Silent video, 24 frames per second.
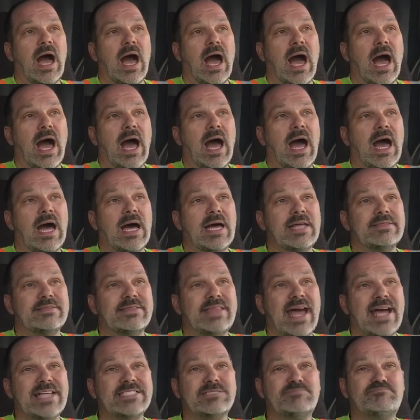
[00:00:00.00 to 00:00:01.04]

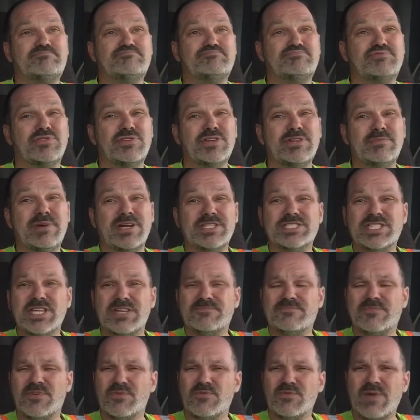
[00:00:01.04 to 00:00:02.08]
that's pretty much
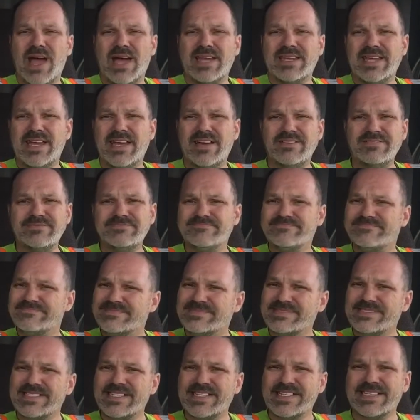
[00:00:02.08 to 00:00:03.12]
it for right now.
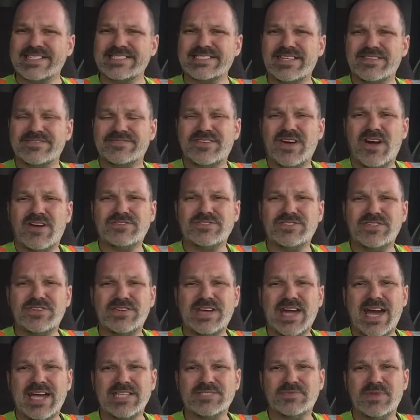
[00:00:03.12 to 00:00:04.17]
Guess I'll talk to you
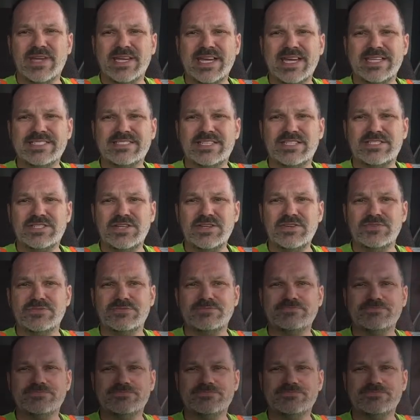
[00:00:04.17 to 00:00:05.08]
guys when I get to Duke.